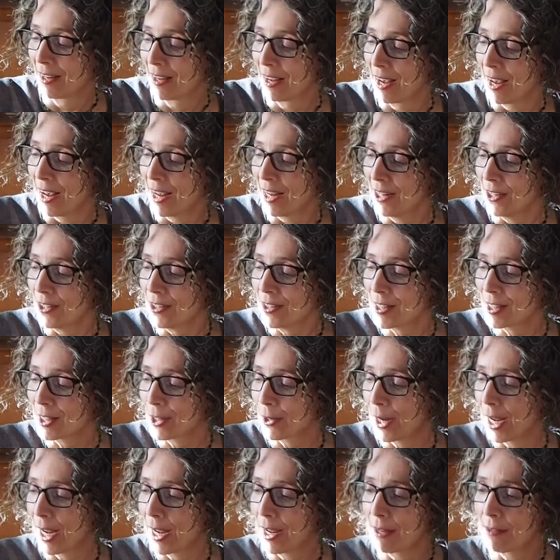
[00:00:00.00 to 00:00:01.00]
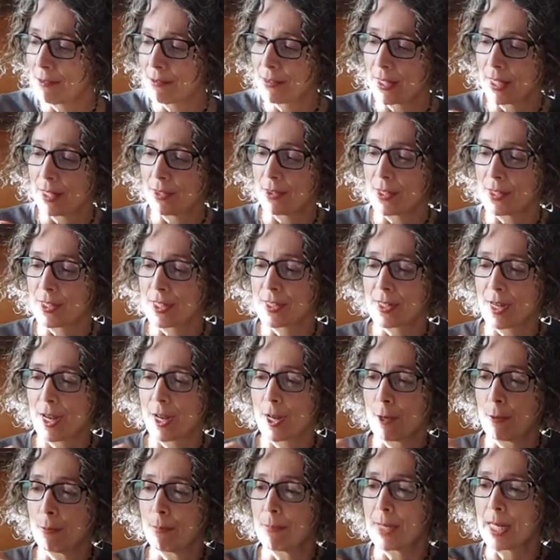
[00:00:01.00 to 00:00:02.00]
I also have in this
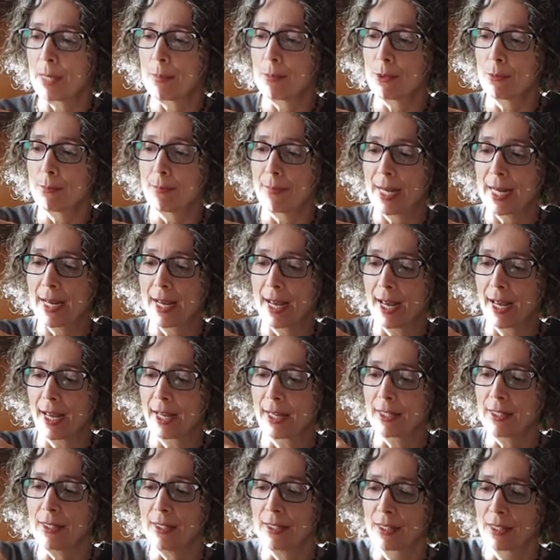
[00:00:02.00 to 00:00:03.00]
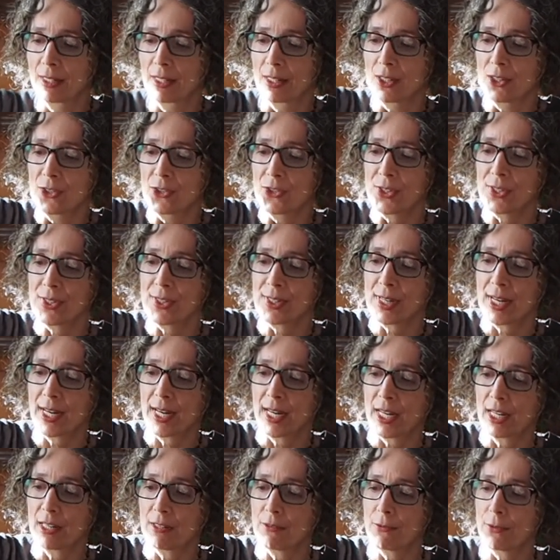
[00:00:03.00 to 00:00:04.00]
paper bag just a
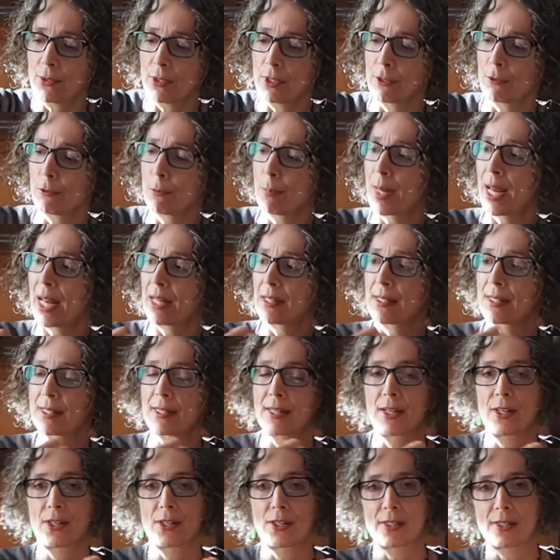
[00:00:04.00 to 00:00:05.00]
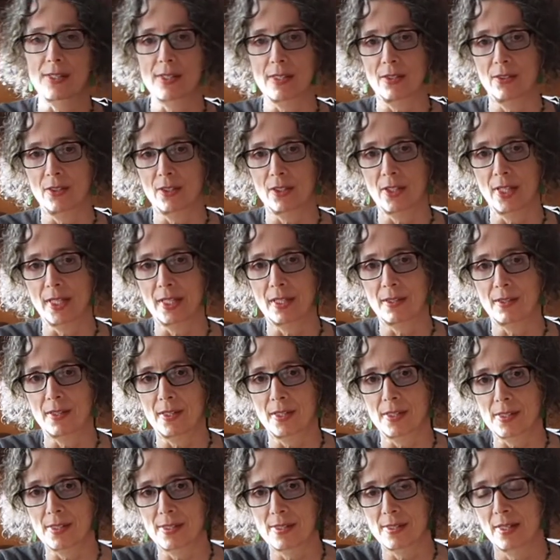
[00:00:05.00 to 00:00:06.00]
handful of pastels that look like
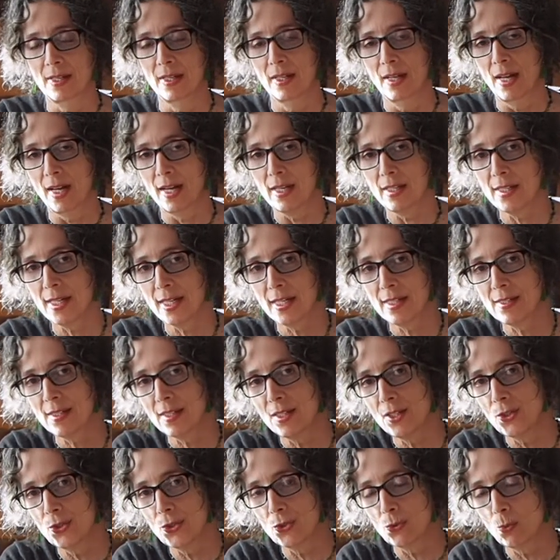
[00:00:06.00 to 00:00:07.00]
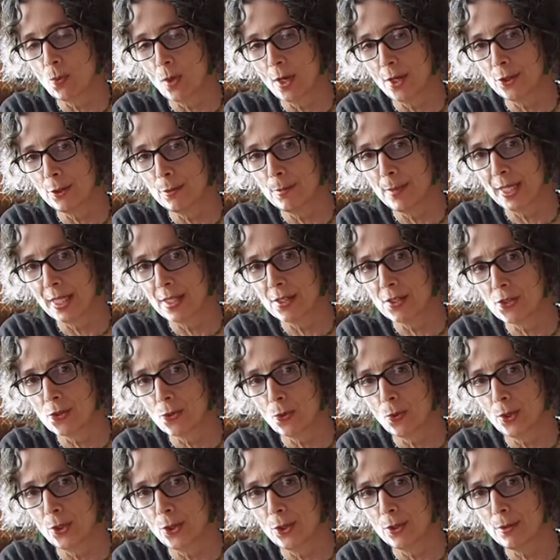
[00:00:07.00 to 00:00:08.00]
this. I like to use water-based
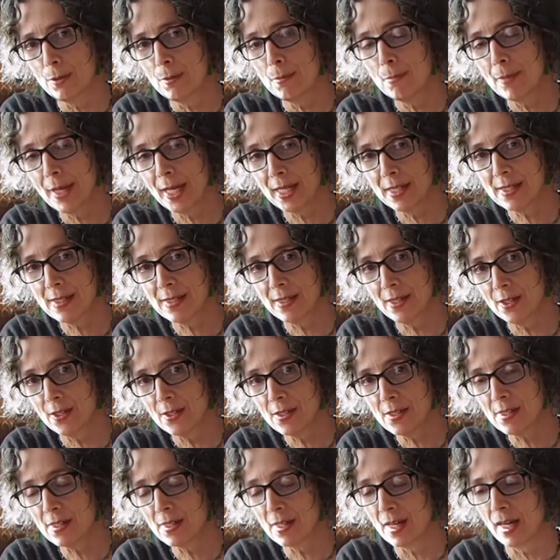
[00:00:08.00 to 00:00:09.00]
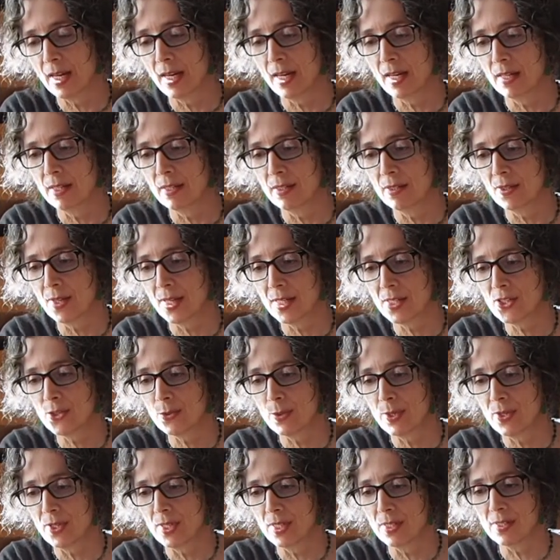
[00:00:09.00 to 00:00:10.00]
oil pastels, and that's
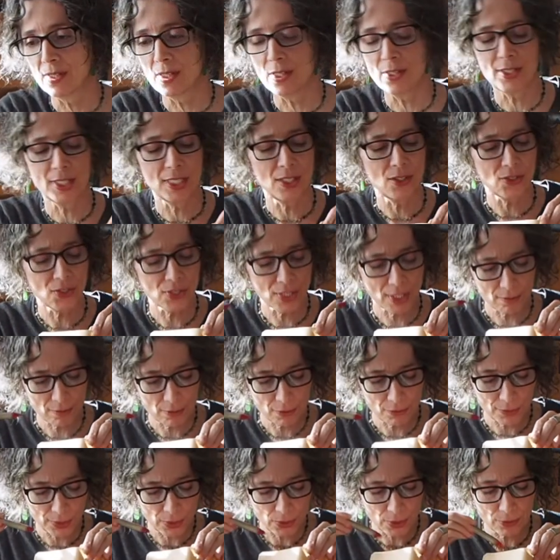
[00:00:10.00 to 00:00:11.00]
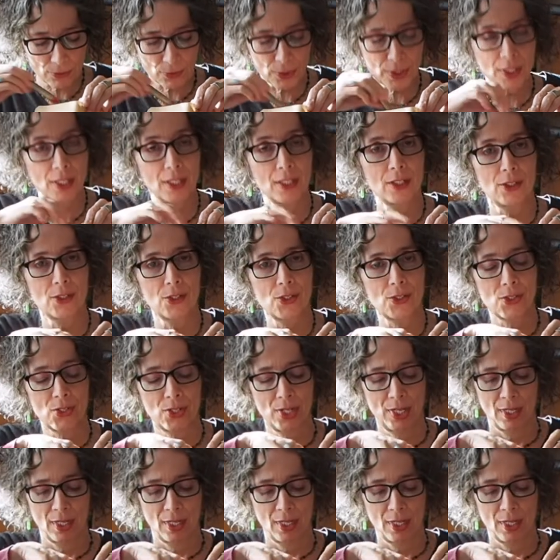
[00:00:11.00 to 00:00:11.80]
what these are, and I just have a few different colors